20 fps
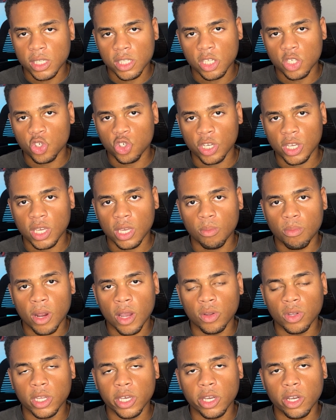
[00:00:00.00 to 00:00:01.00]
and drinking
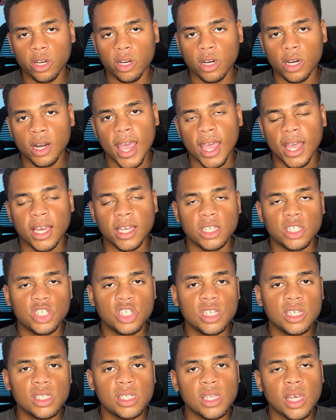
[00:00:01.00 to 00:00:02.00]
brown liquor, and
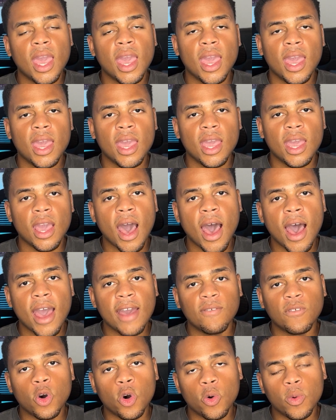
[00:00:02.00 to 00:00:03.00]
she's like, hey, I've
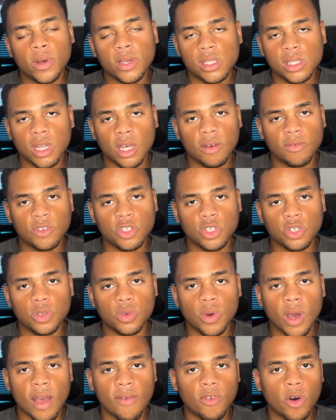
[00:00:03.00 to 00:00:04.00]
always loved you
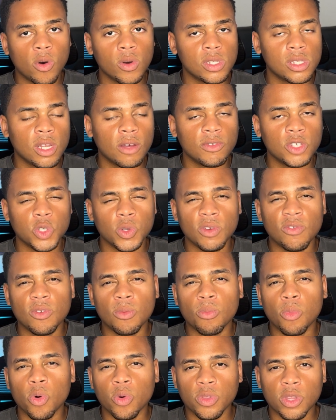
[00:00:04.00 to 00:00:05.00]
even
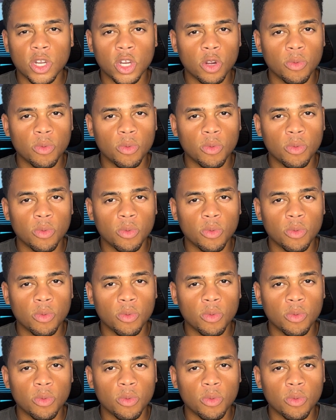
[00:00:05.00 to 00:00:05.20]
more than your